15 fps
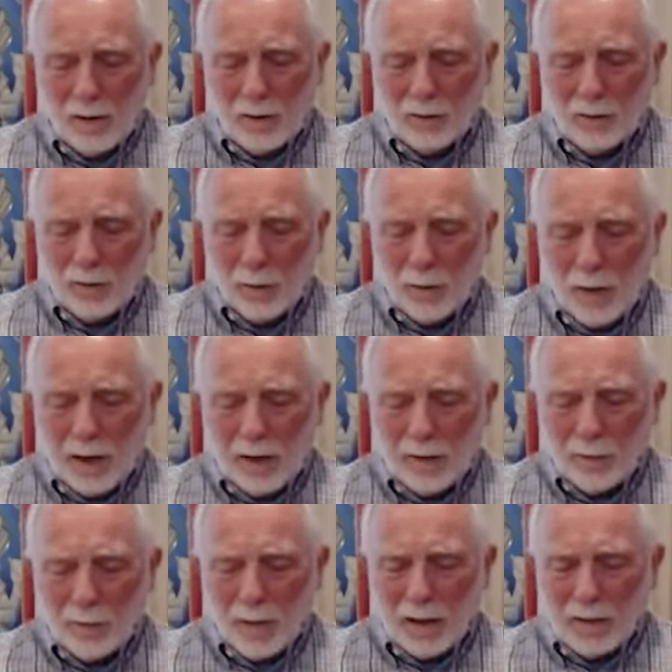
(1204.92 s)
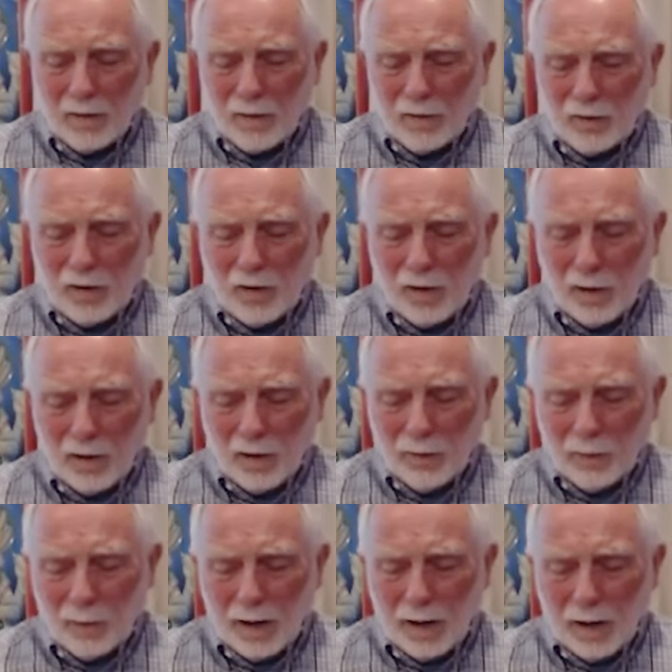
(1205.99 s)
So, why is Magda sharing this?
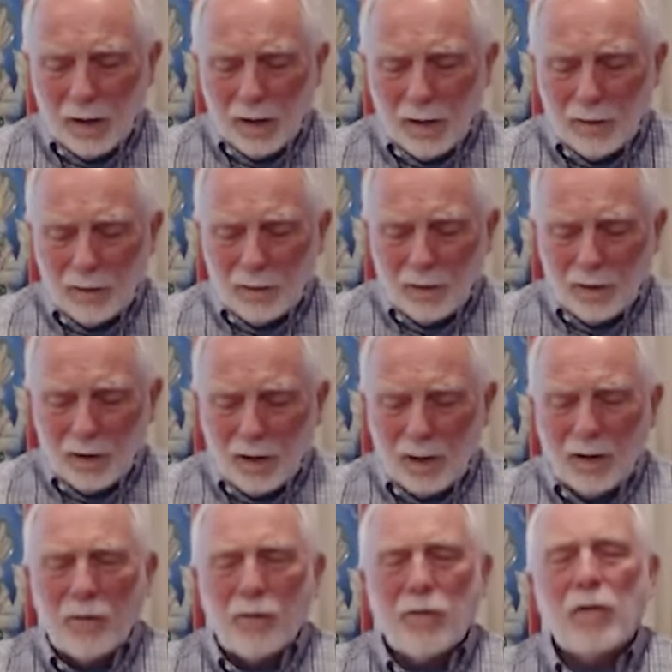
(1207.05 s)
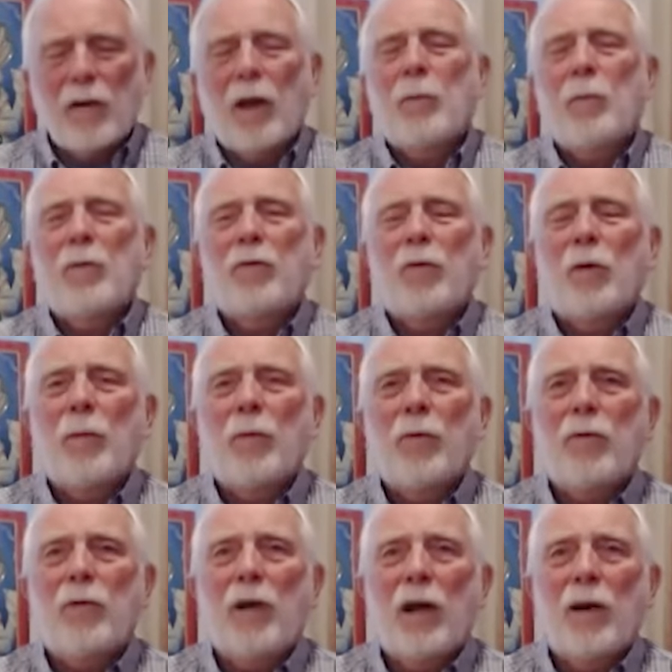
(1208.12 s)
Because it is a time of
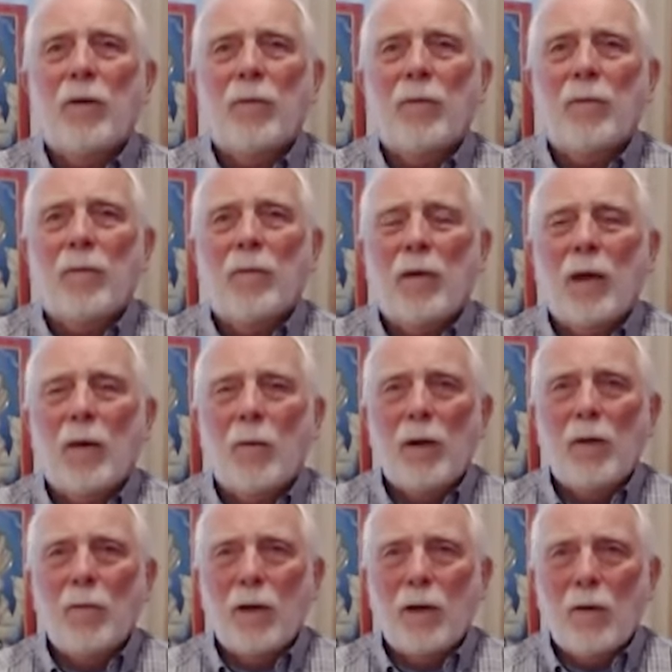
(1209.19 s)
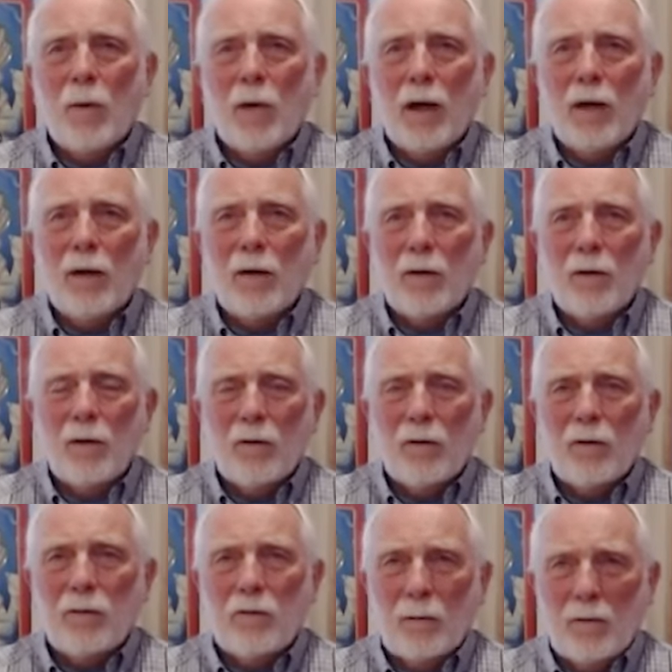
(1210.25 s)
troubles now, and we require
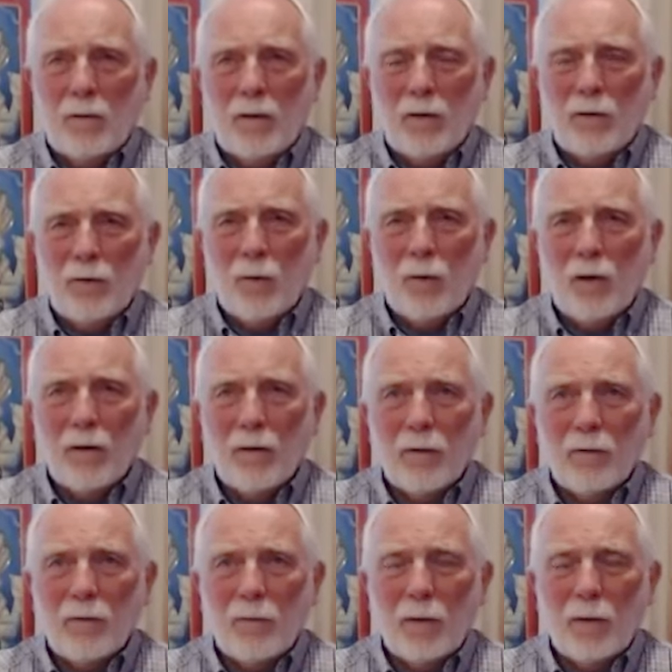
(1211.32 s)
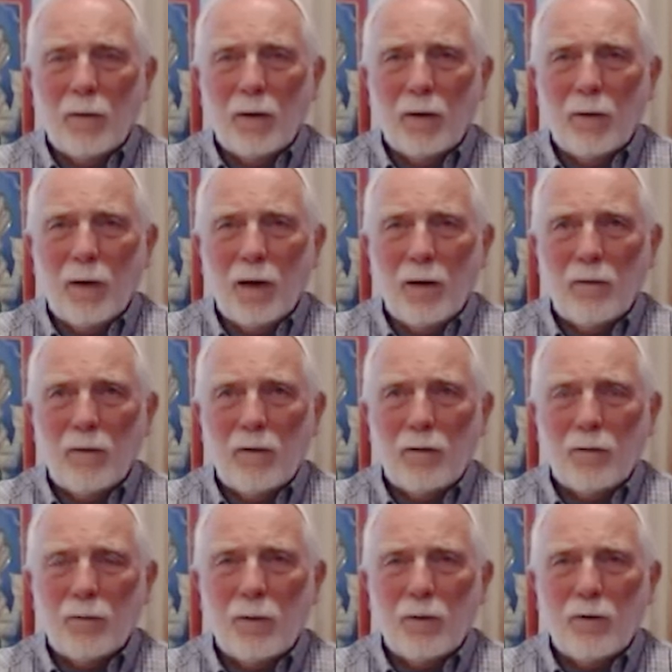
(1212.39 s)
some of these oils, we require
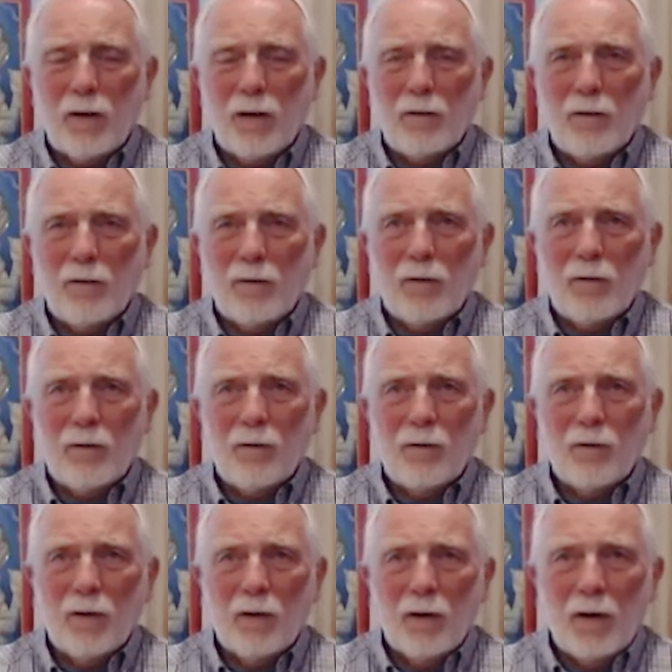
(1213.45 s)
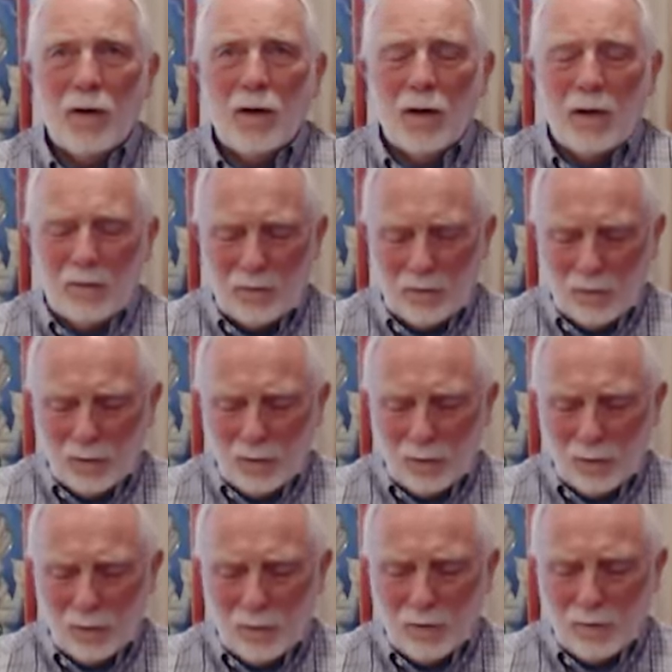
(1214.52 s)
these quintessences
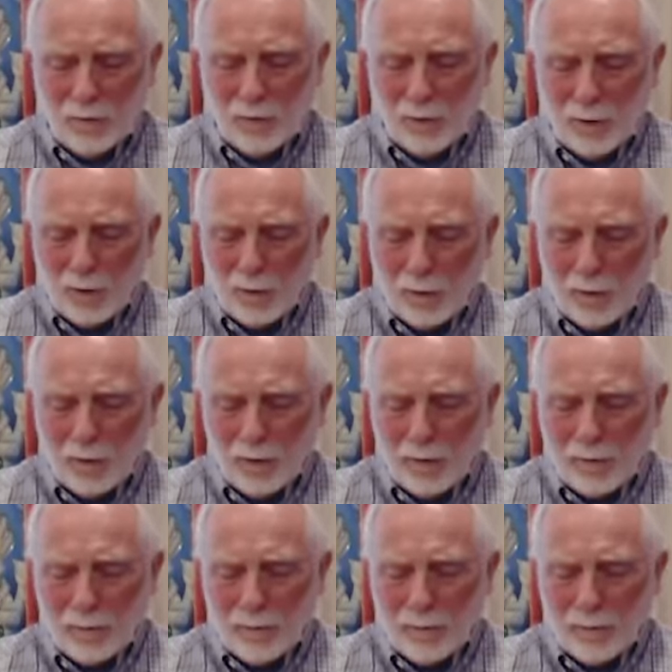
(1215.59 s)
to further